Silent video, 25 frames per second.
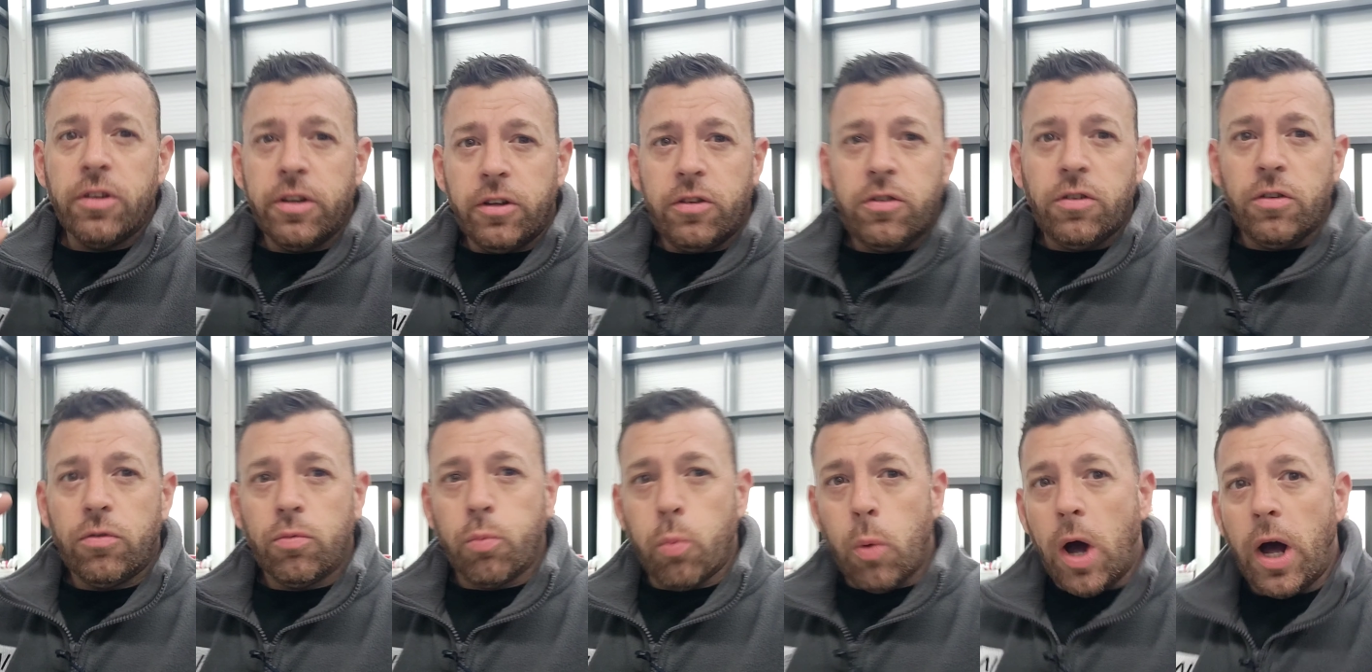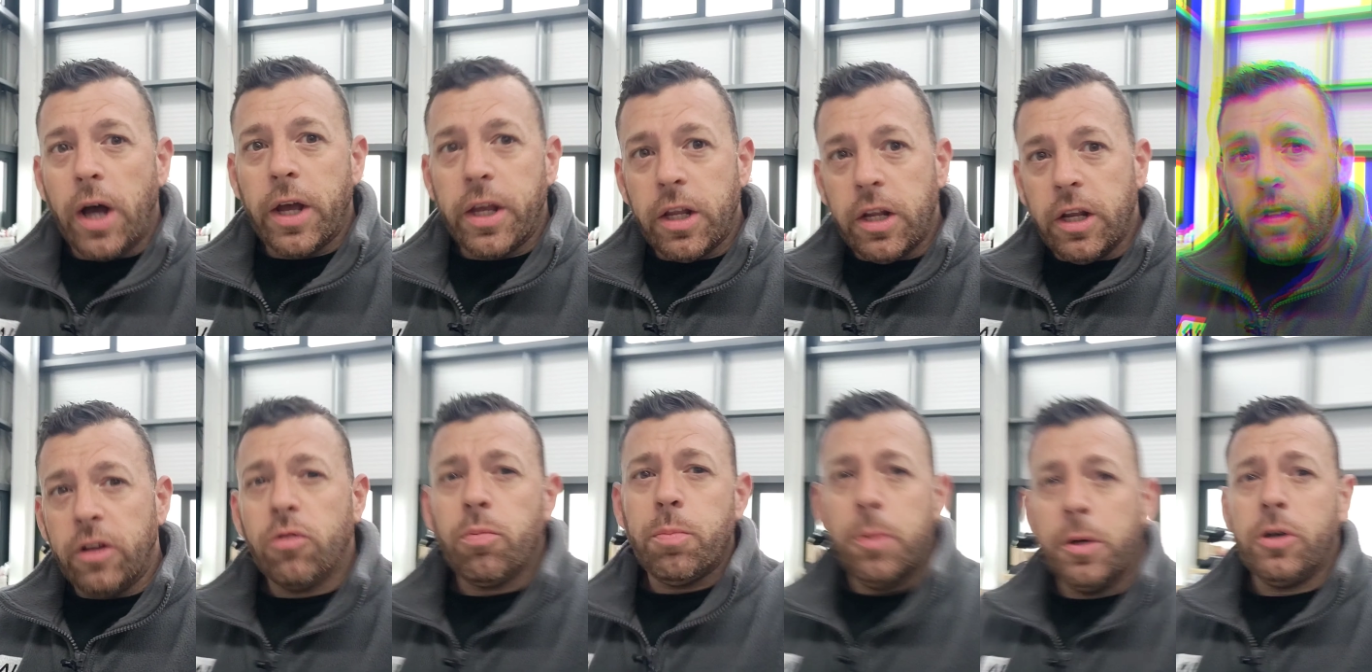and this is why you
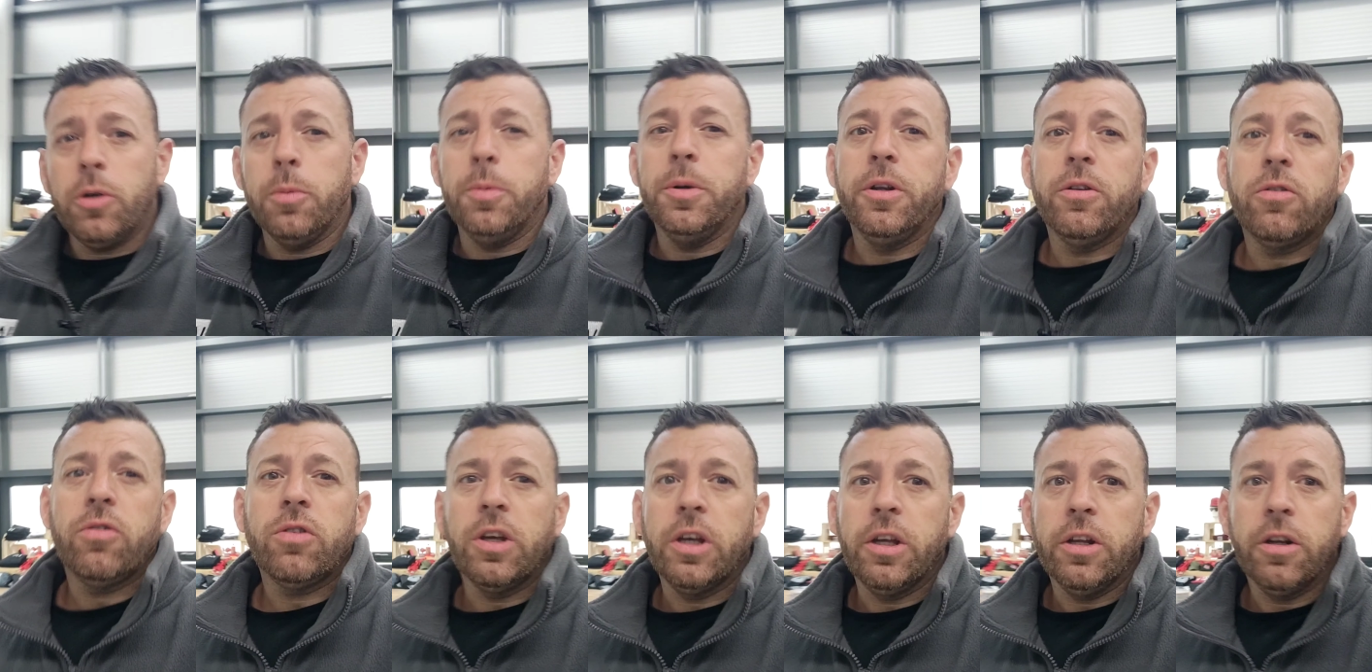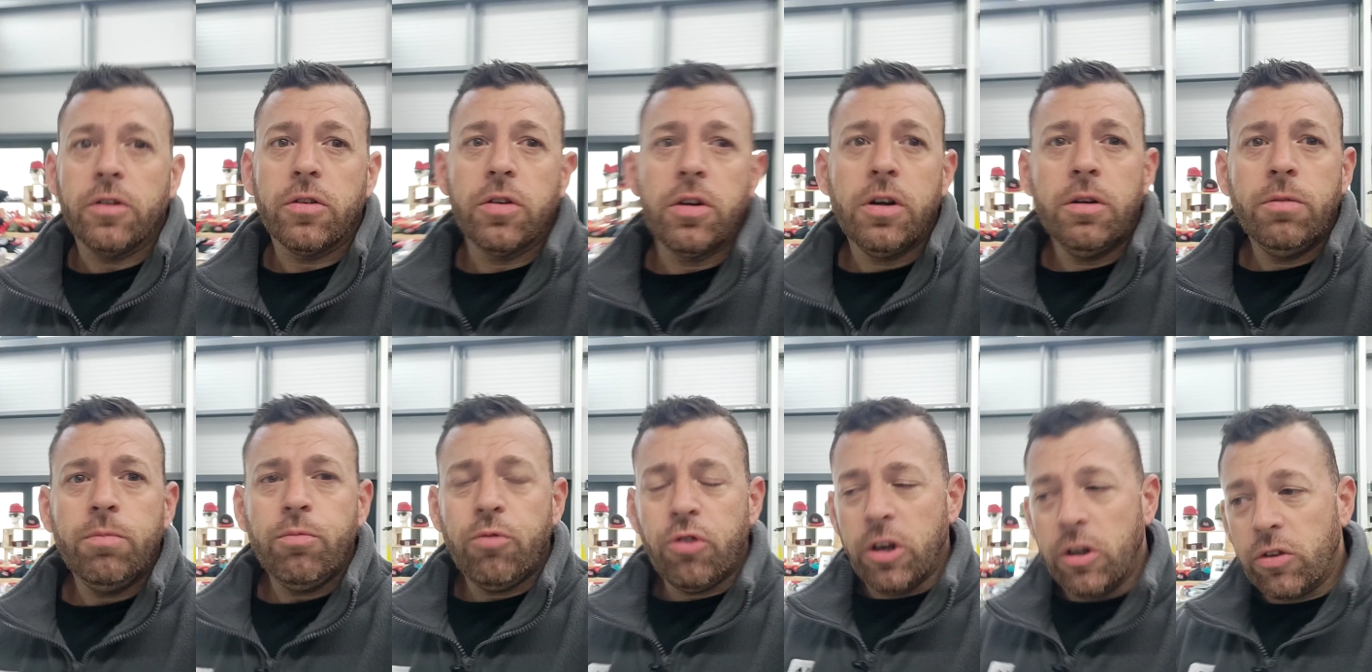need to come and see
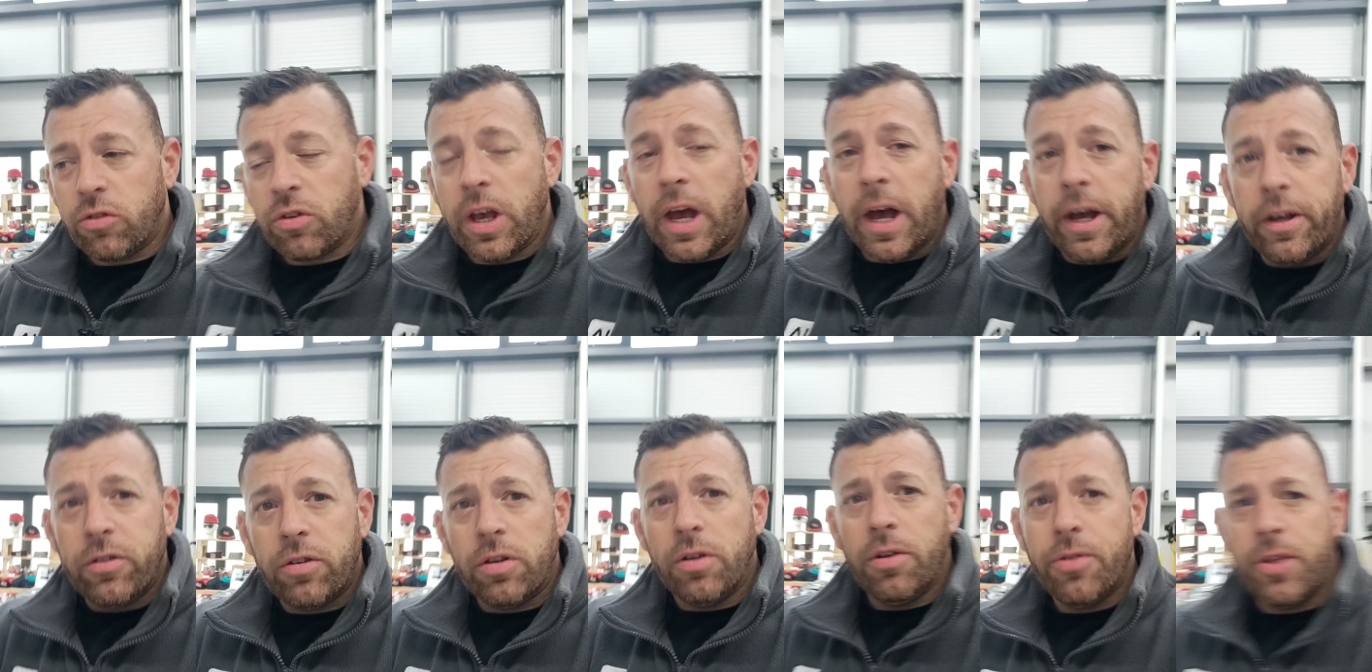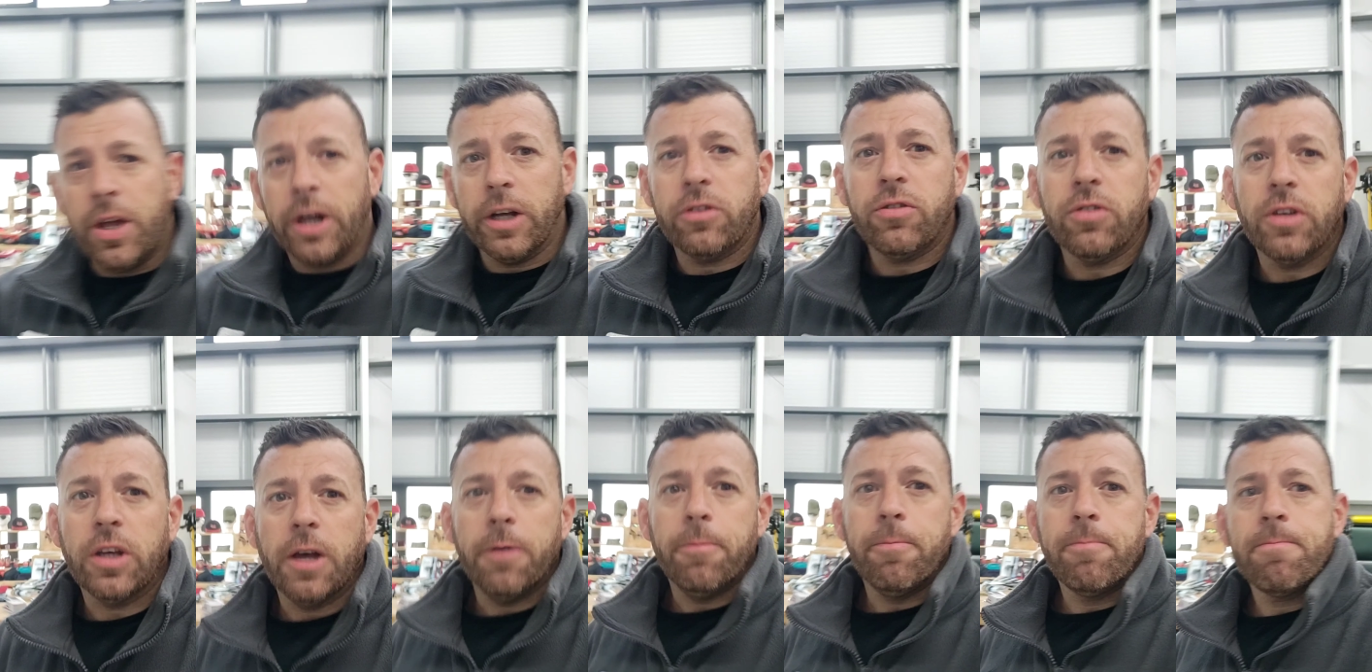us. Cheers, guys. Thanks
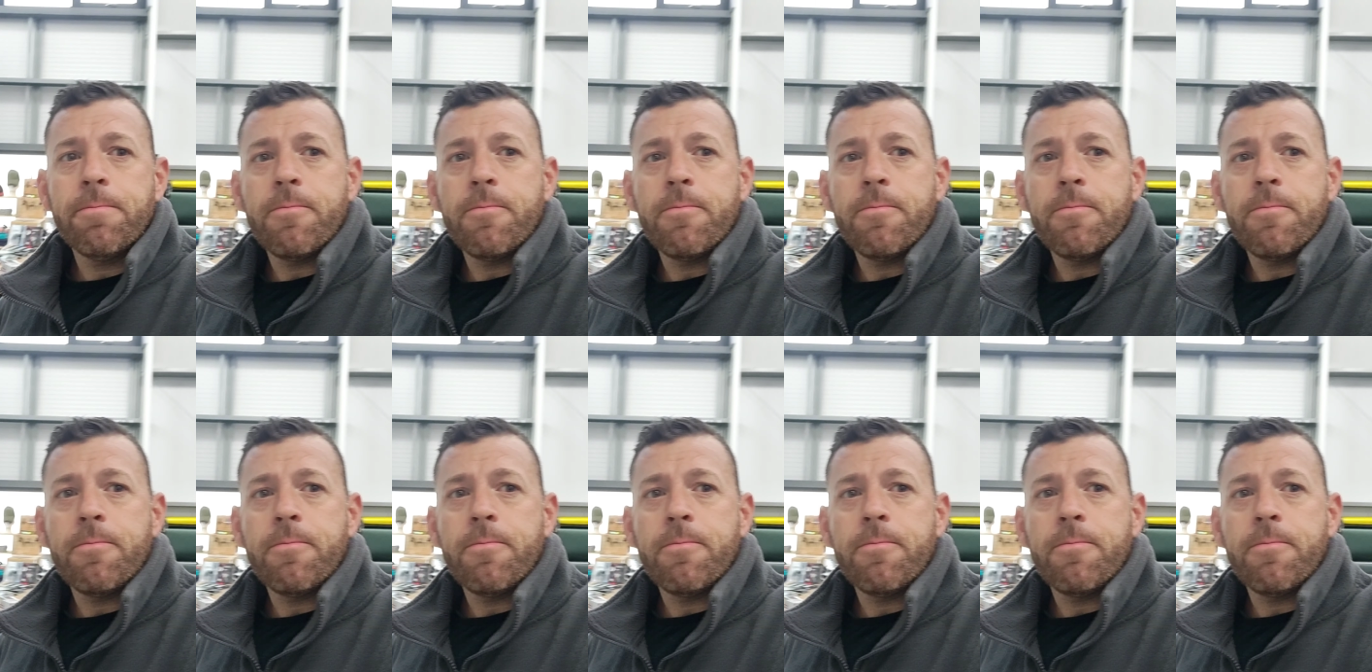again.